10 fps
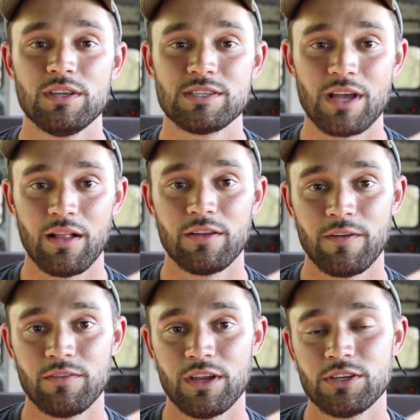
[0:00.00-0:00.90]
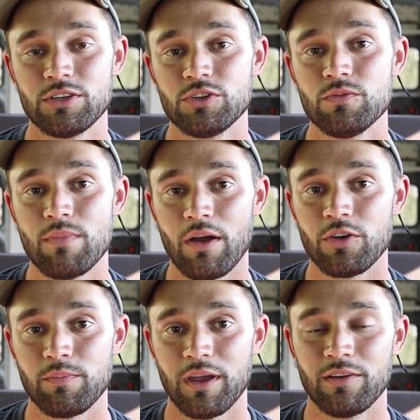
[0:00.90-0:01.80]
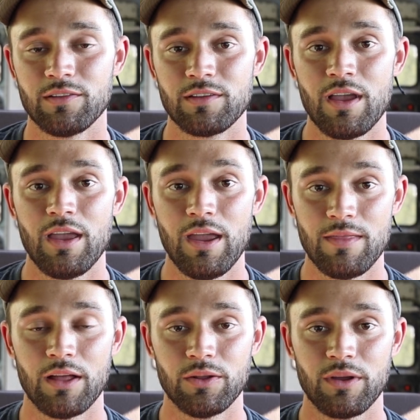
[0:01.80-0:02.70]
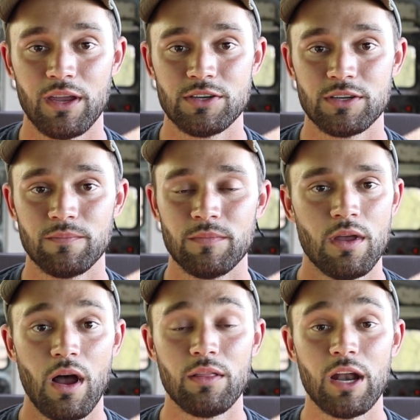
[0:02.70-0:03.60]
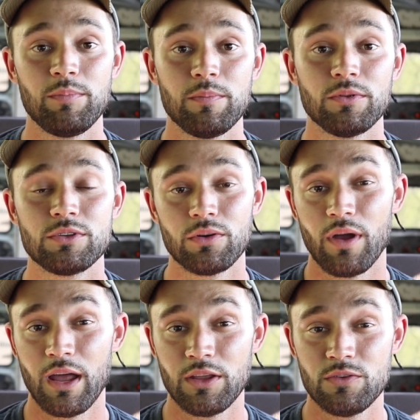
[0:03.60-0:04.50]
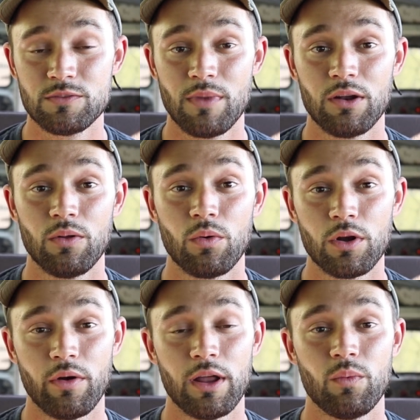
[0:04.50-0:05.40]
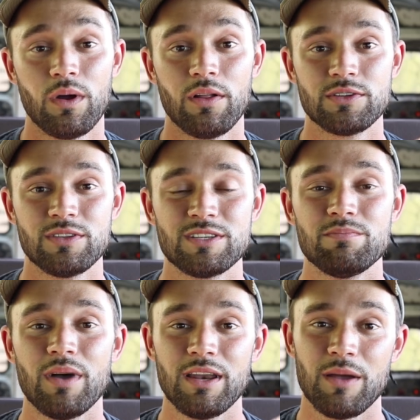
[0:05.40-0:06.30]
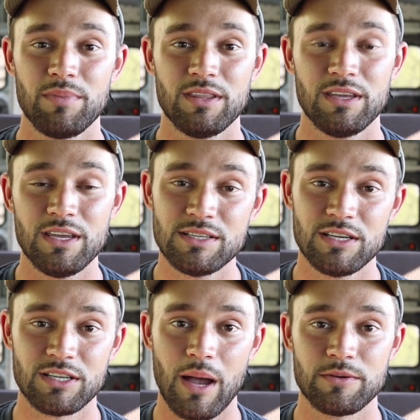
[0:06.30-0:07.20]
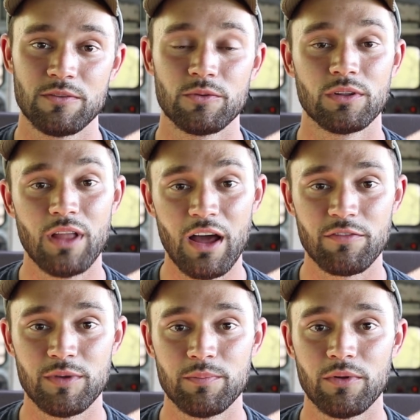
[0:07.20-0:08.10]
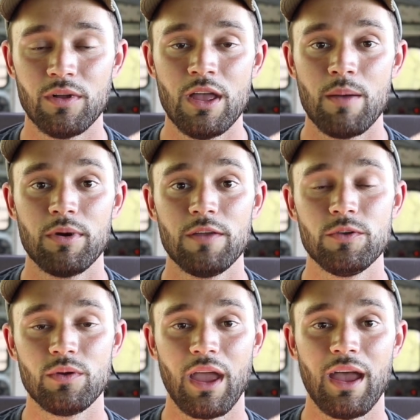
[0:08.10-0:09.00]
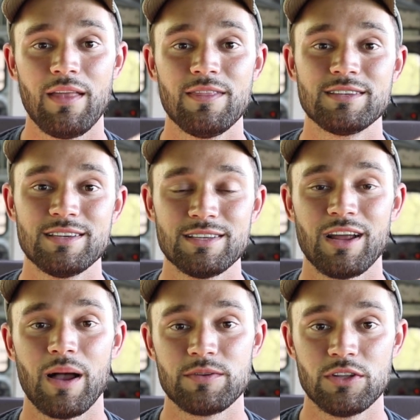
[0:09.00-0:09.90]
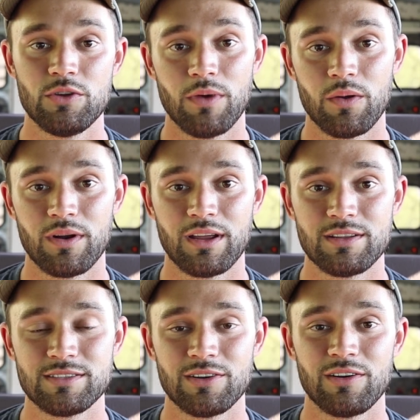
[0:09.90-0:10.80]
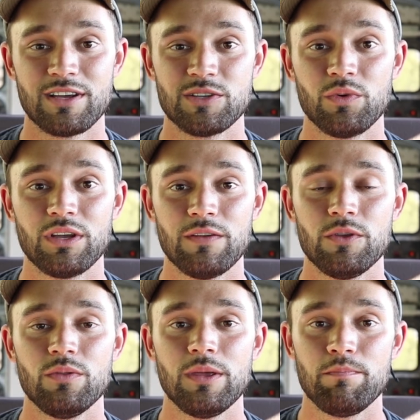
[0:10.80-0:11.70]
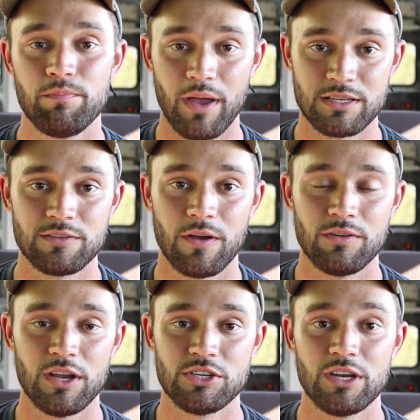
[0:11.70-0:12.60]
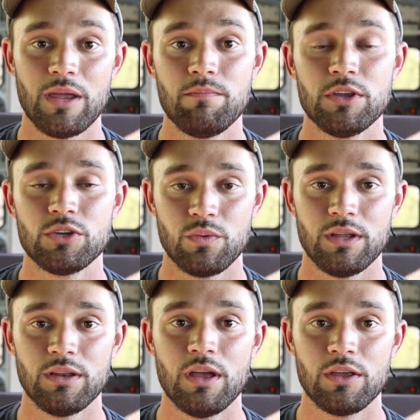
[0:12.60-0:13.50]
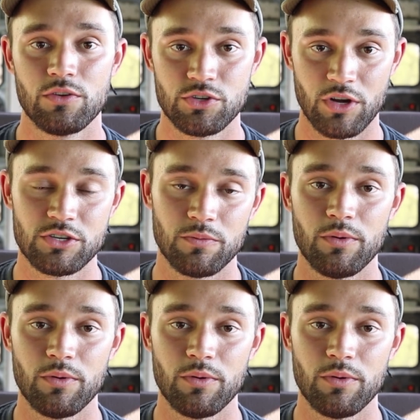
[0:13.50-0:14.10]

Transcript: the solid foundation to mount your panels in that location. A lot of people don't know how to use metal or know how to weld, so this might not be the easiest option for a lot of people, but if you can, this is an option that you might want to consider because it will give you the best foundation in between your structure